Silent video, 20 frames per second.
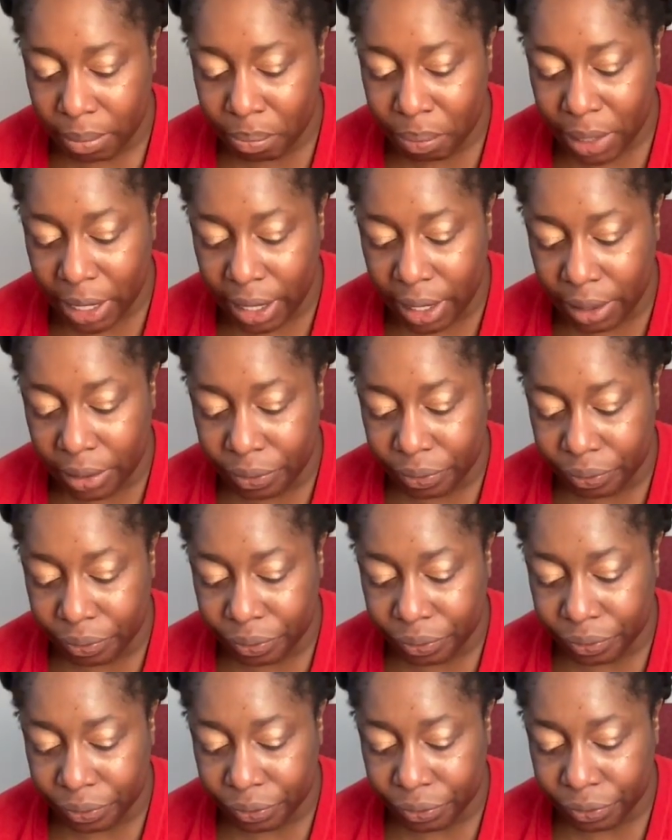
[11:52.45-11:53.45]
But
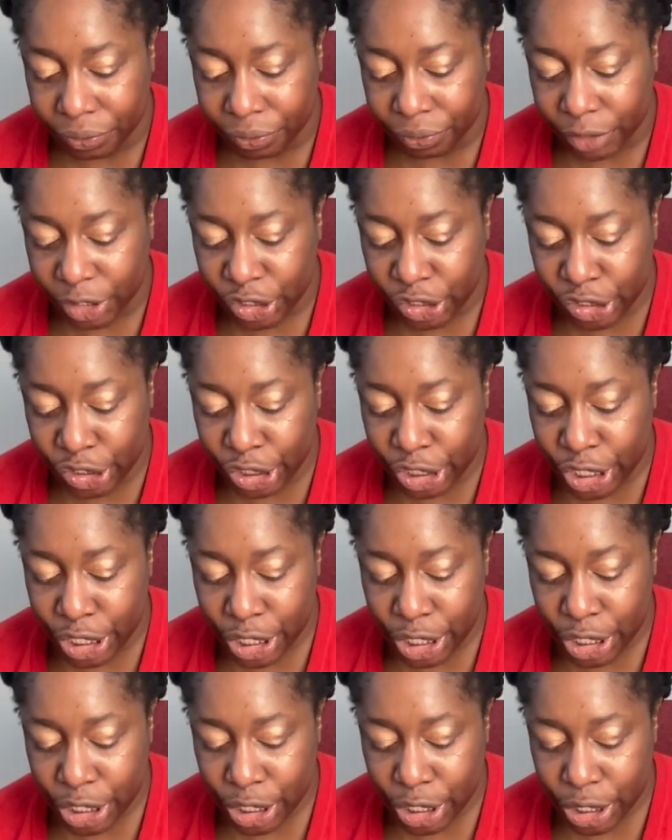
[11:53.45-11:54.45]

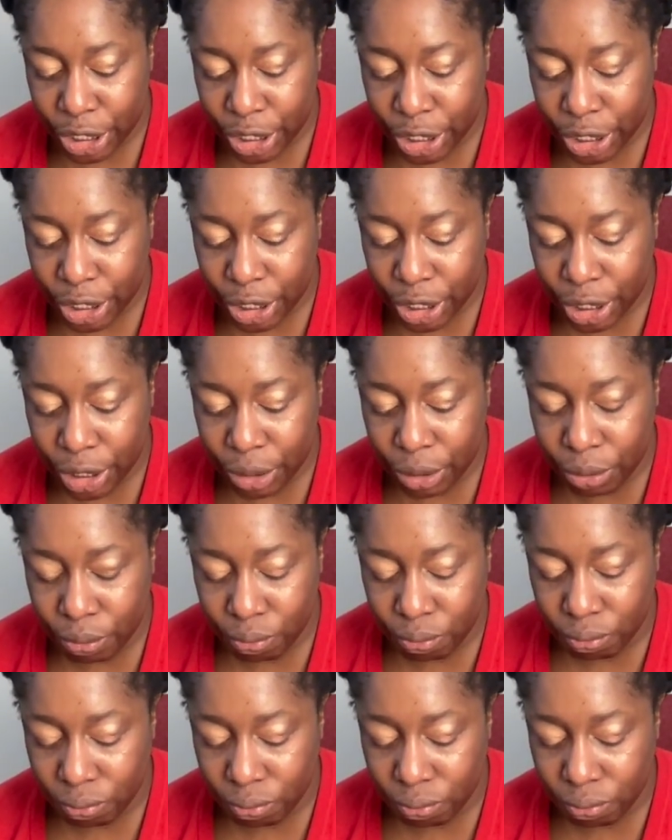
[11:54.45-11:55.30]
she